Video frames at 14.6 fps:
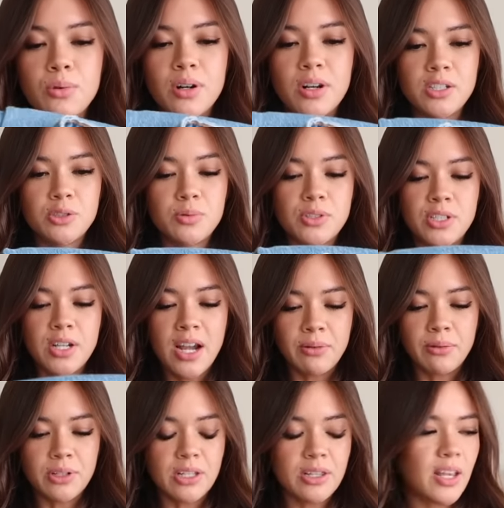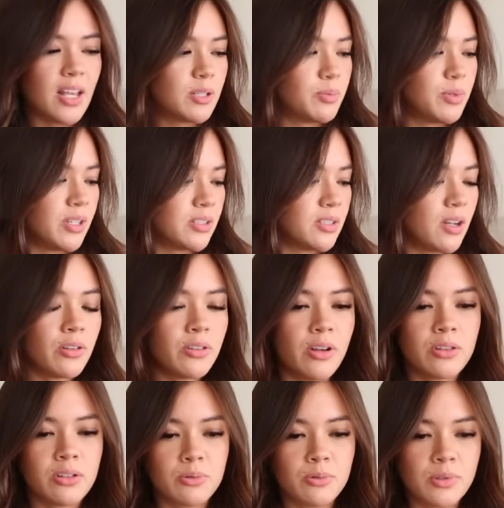wash which I really like because all the
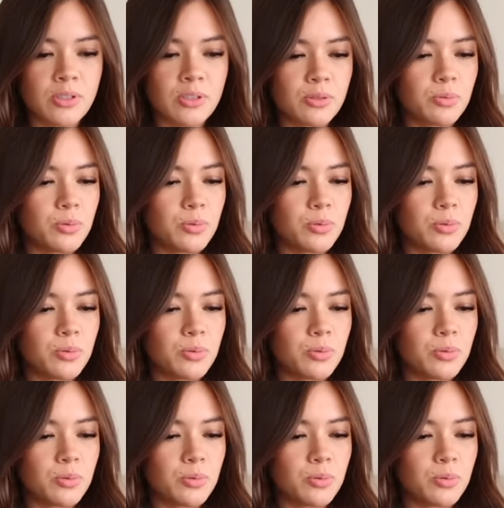other ones